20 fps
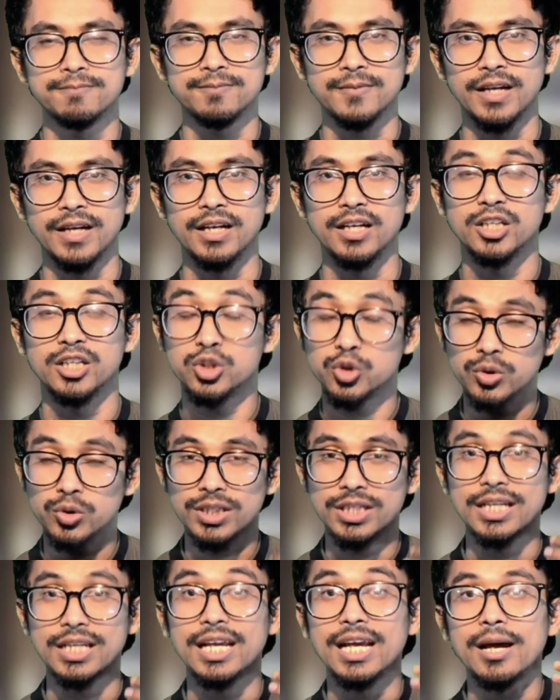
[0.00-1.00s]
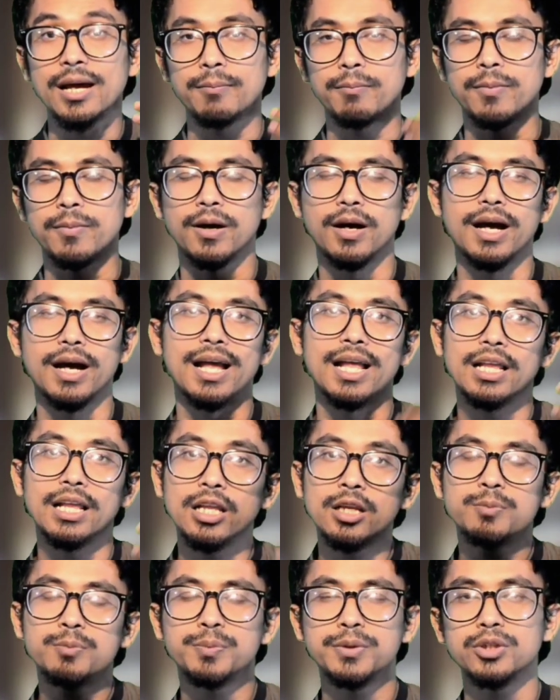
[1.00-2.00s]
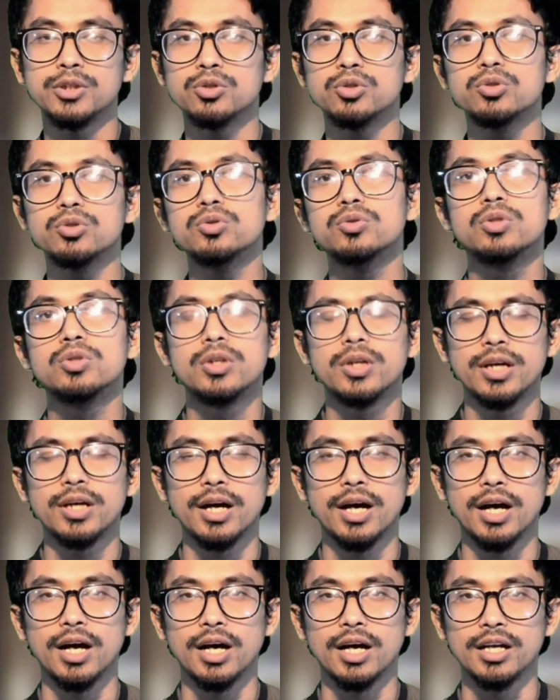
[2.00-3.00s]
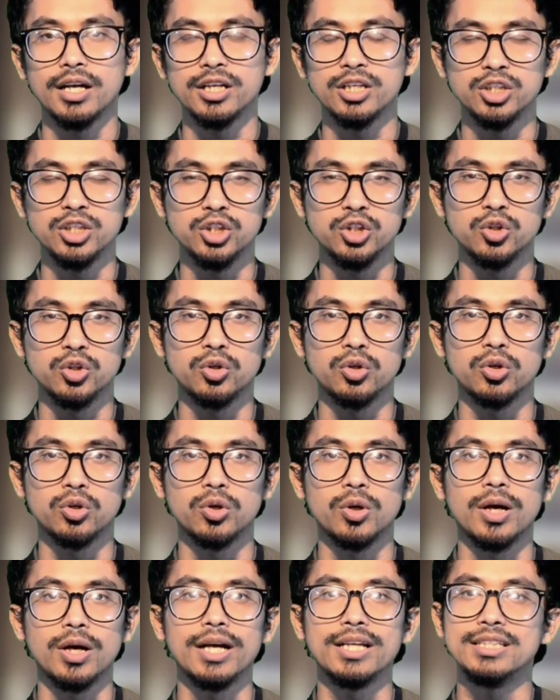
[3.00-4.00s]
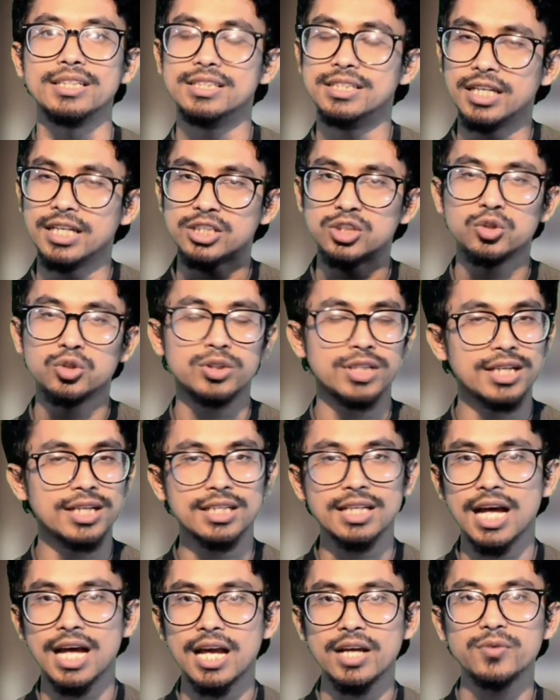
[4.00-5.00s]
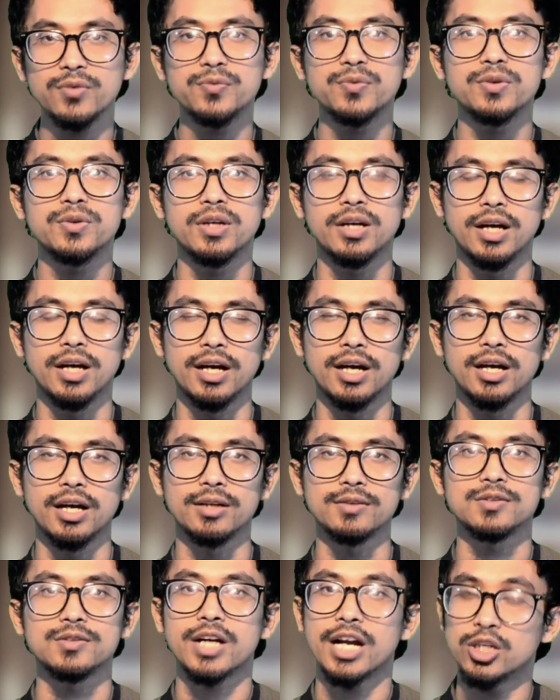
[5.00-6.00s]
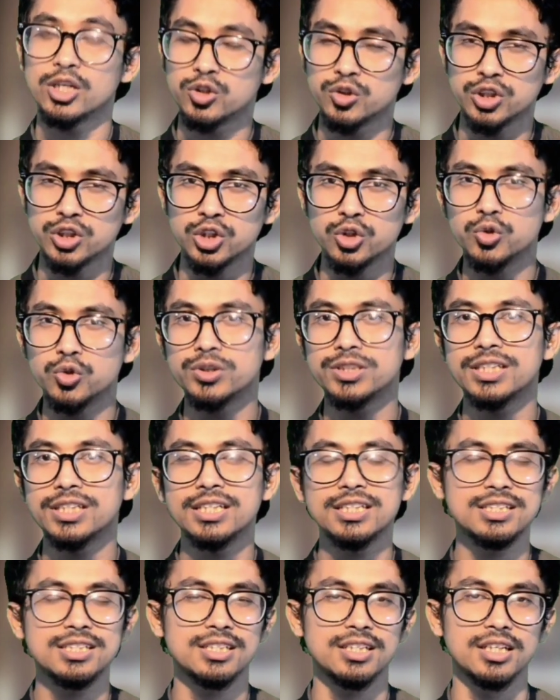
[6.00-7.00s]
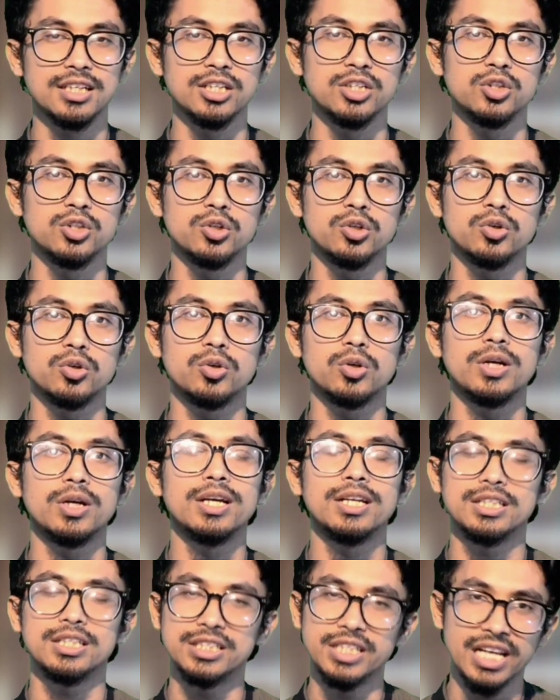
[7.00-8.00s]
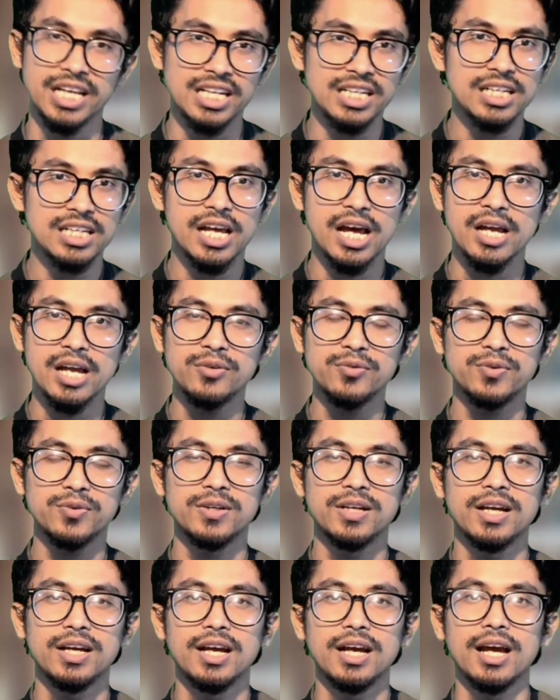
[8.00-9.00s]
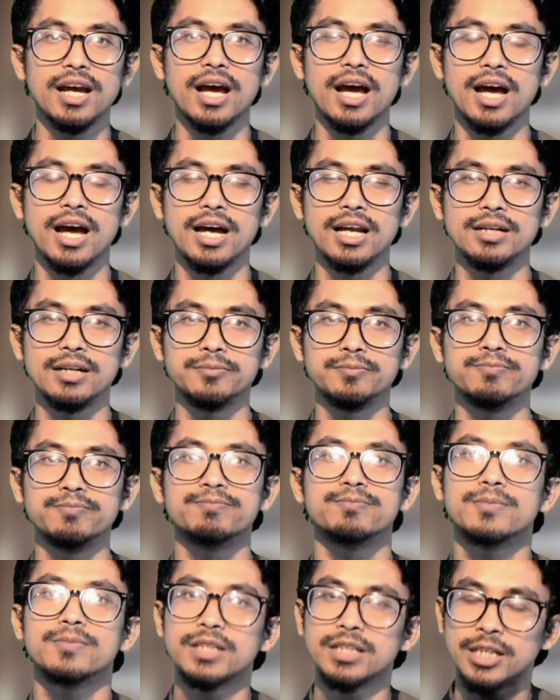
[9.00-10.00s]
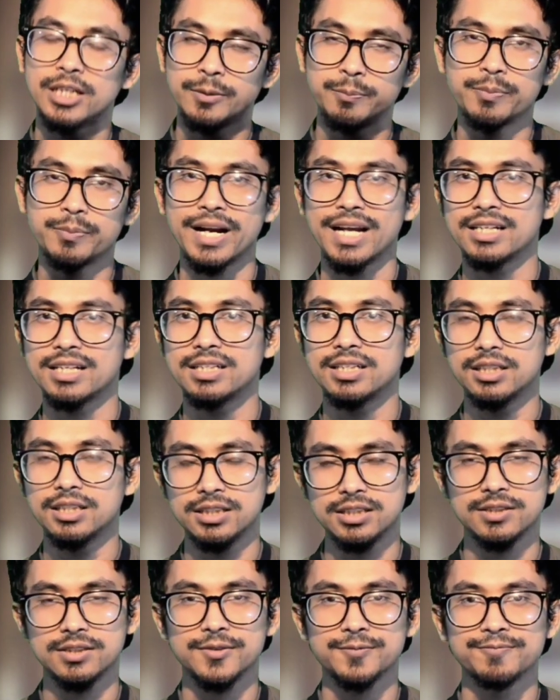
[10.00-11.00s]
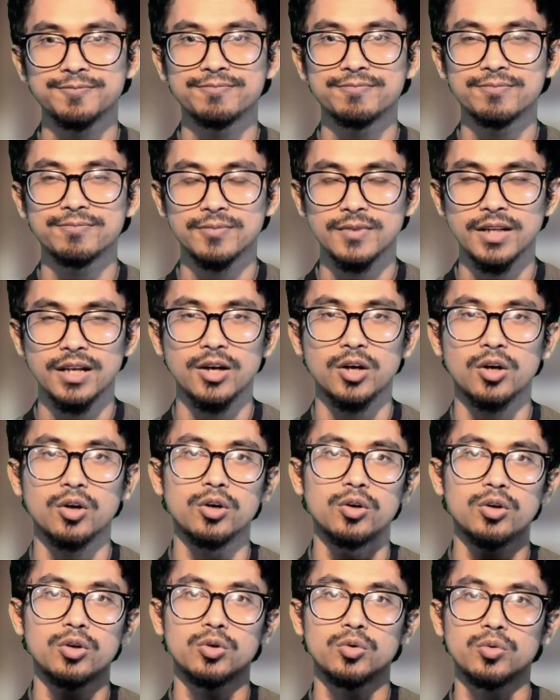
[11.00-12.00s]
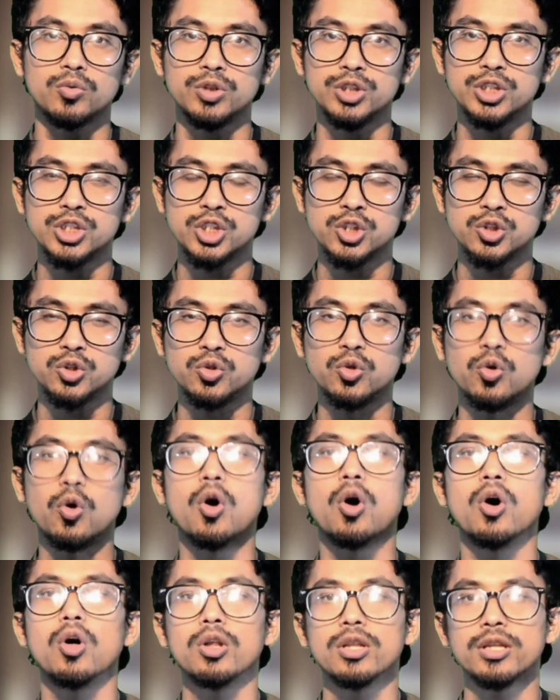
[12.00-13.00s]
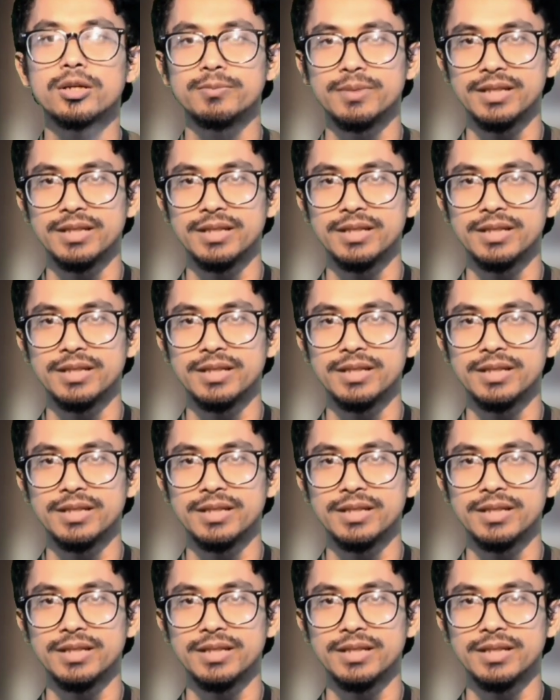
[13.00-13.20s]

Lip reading: it will help you in your day-to-day life. Try to use it in your daily life and keep practice. Wish you all the